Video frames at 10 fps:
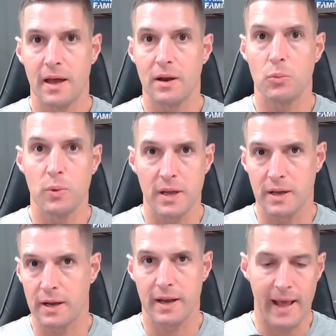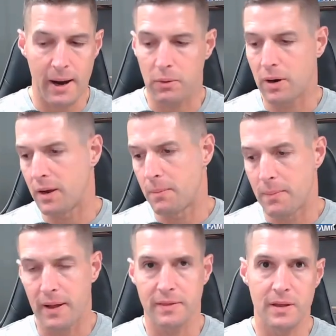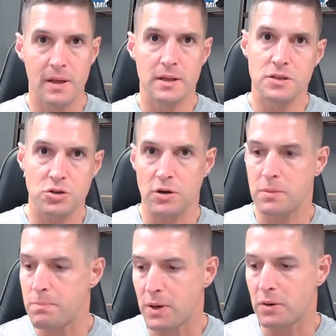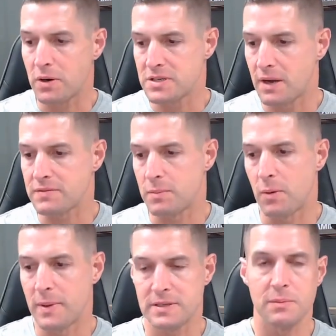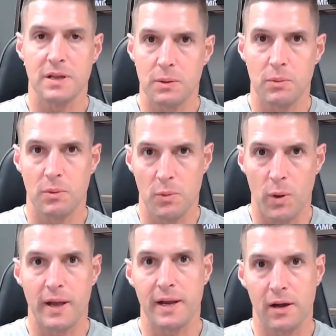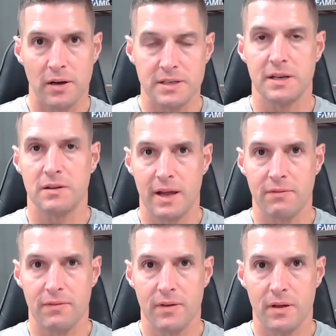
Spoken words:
on a week, on an hour, on a month to start build ourselves the momentum to get where we want in our ideal life?